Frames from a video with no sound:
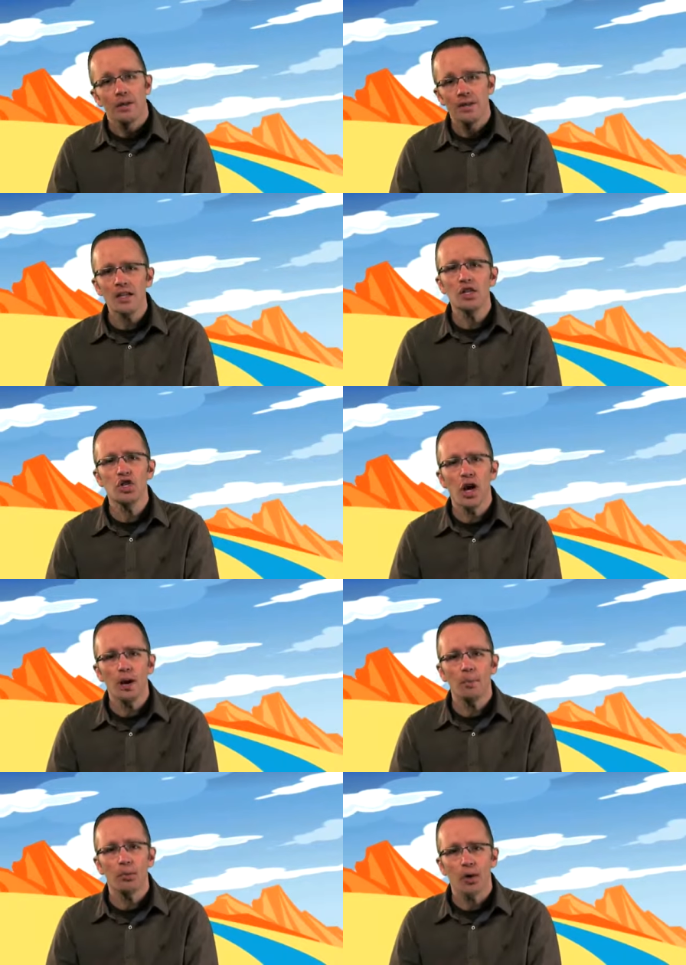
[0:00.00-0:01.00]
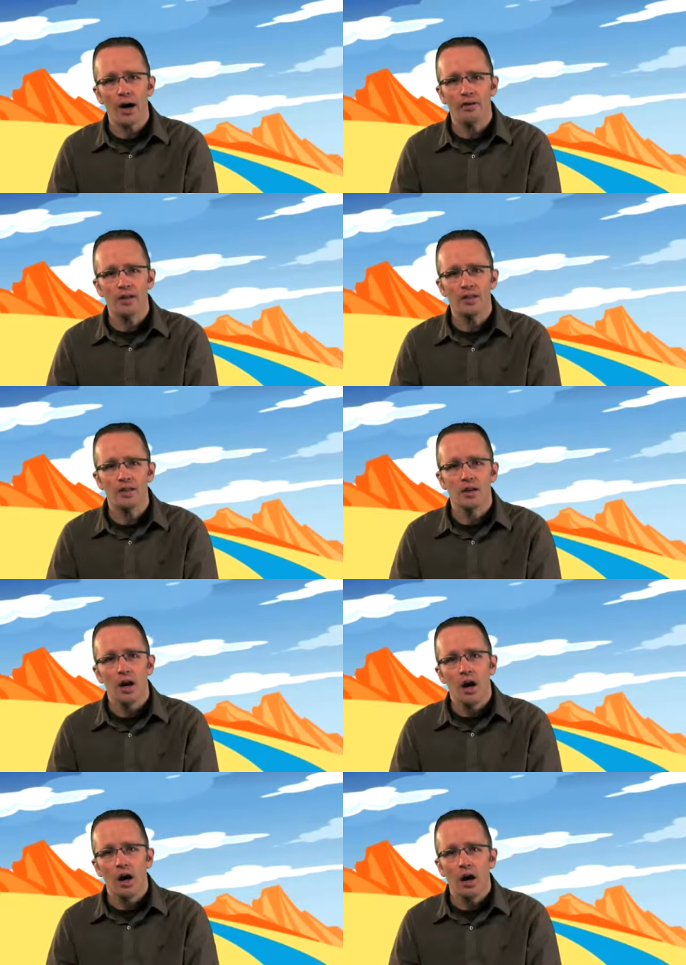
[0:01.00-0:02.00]
These young prophets
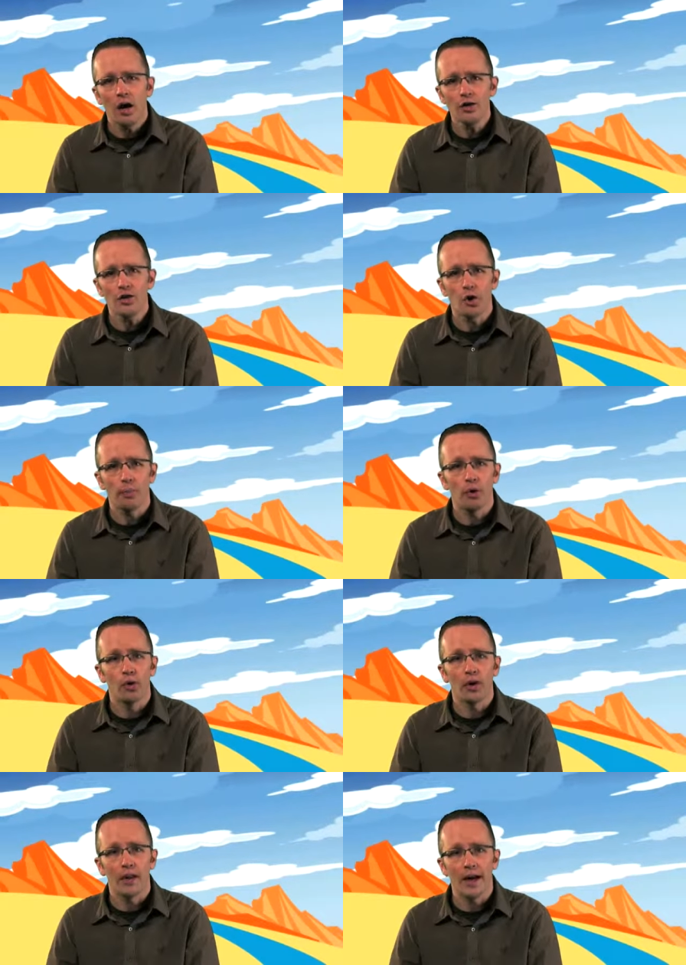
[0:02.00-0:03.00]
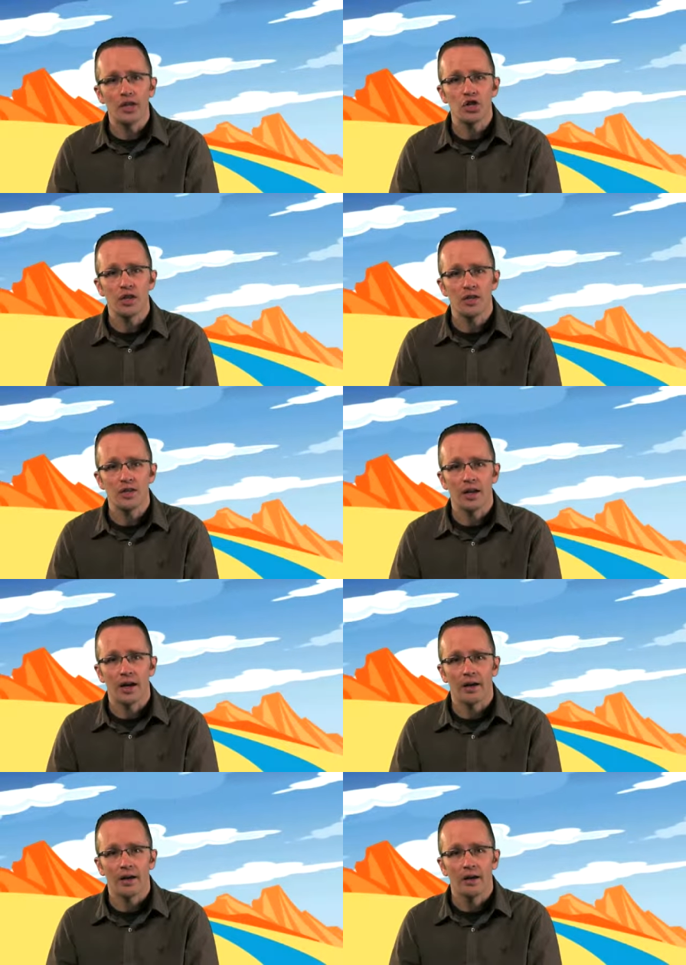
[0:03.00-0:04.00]
also pulled Elisha aside